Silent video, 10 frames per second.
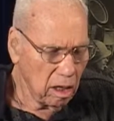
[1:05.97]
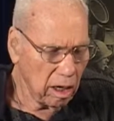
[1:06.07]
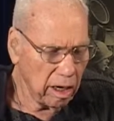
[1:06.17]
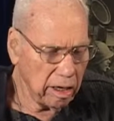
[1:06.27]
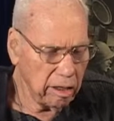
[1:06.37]

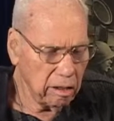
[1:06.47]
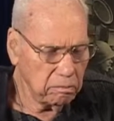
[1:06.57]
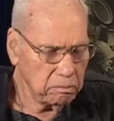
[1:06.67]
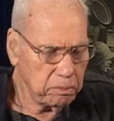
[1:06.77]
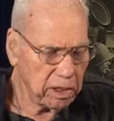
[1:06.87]
I uh,
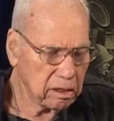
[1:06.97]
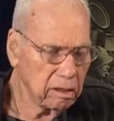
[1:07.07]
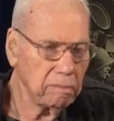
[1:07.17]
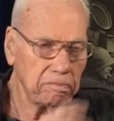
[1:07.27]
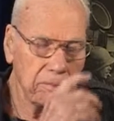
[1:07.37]
picked
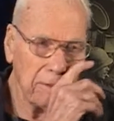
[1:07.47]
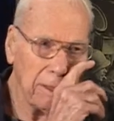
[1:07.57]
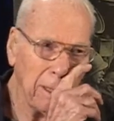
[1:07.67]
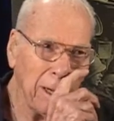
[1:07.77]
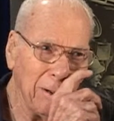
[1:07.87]
the
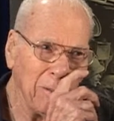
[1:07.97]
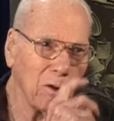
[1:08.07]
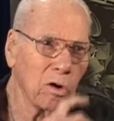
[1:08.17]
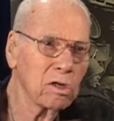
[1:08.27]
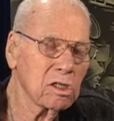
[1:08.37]
Air
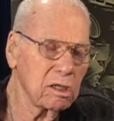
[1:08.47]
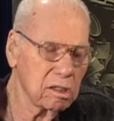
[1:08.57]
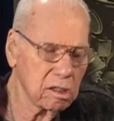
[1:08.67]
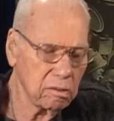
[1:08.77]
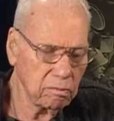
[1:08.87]
Force
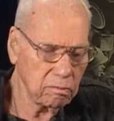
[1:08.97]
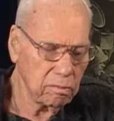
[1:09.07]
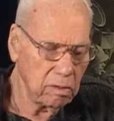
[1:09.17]
as a